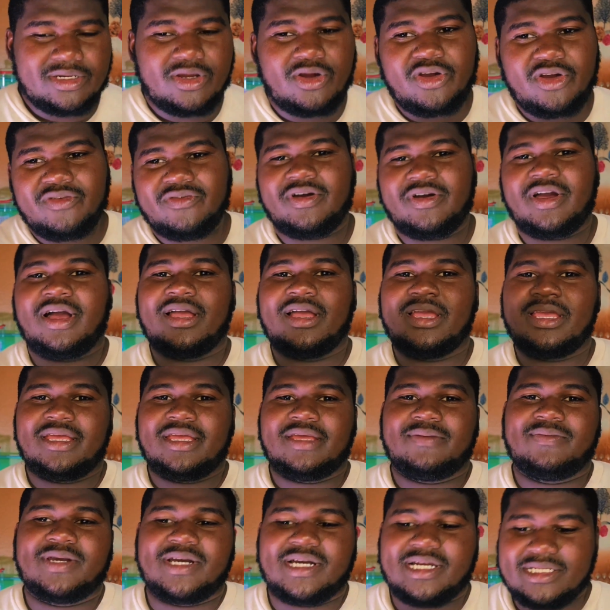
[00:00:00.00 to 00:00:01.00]
However,
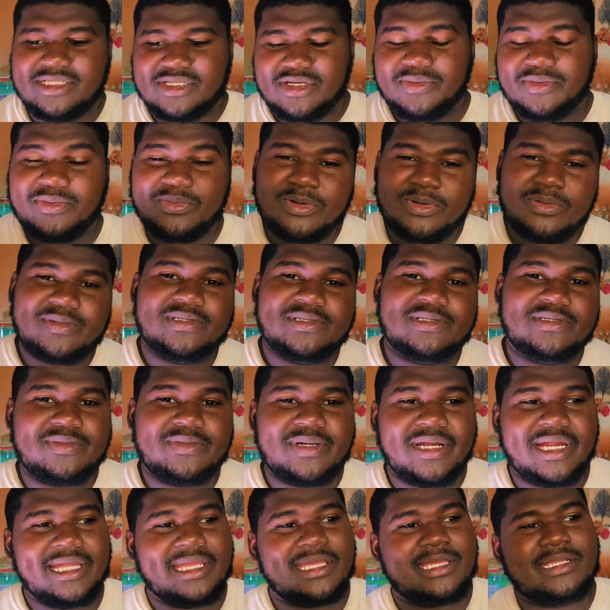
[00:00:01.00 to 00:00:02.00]
because it's coming public to the
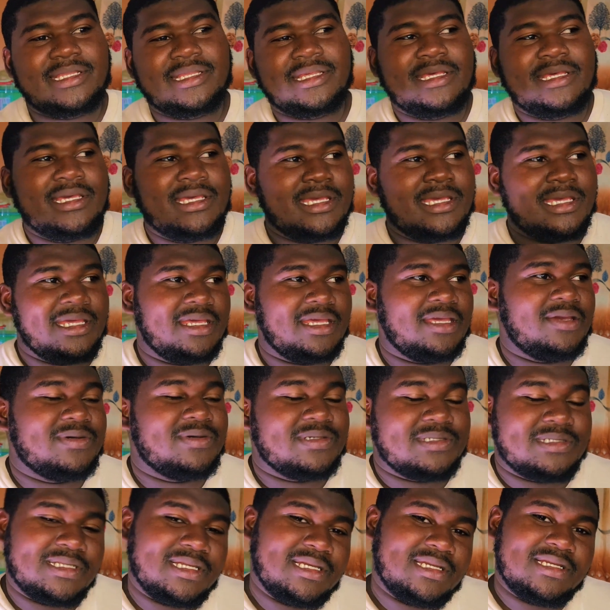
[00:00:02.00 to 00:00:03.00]
market, it
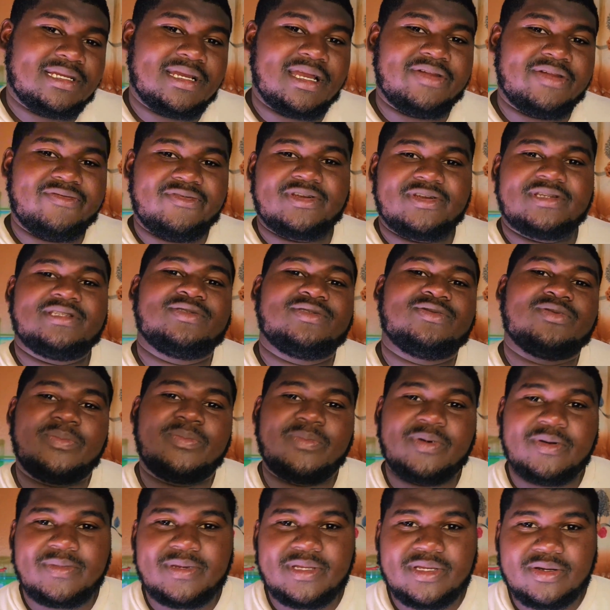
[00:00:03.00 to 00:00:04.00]
was then converted to a
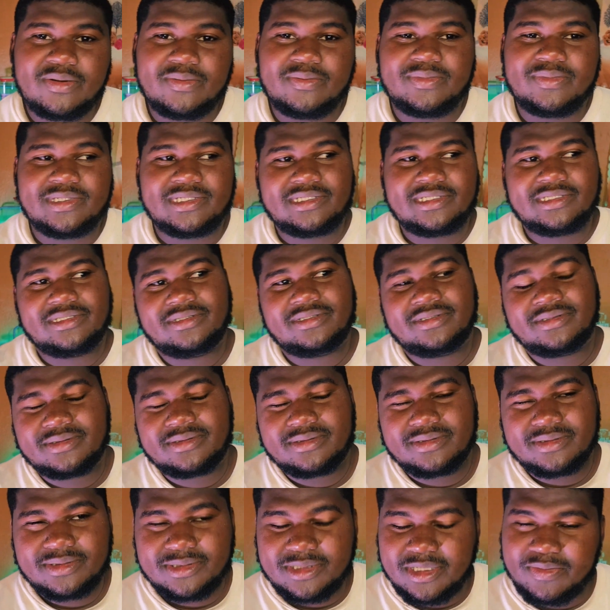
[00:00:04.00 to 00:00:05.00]
public company
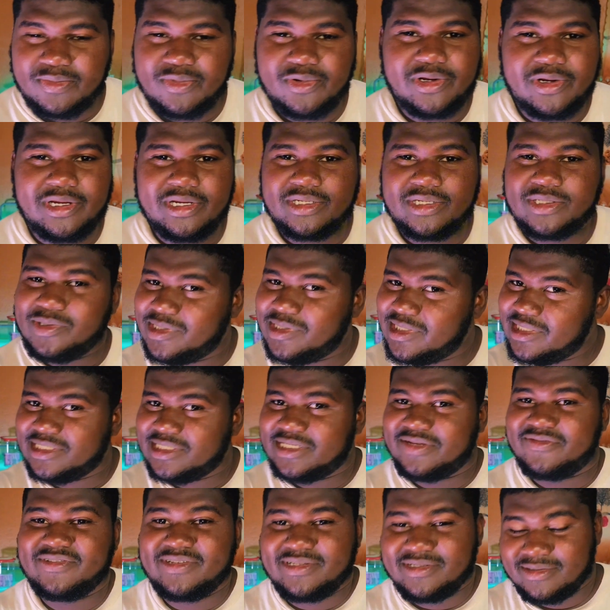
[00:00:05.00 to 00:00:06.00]
February
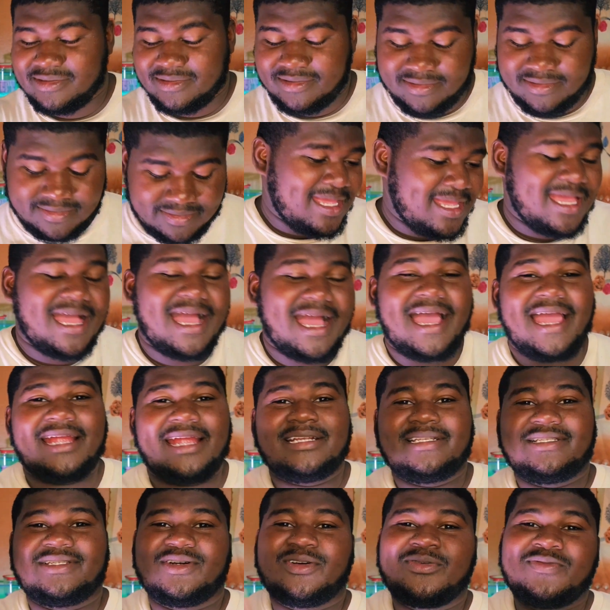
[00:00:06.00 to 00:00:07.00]
27.
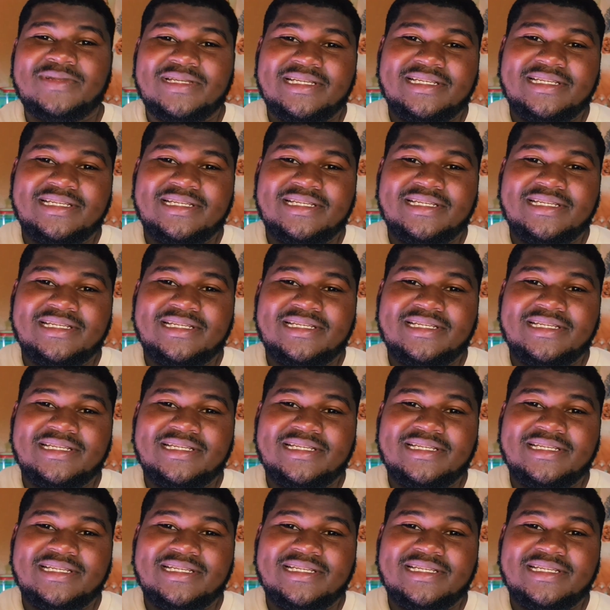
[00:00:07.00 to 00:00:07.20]
Alright, so Omni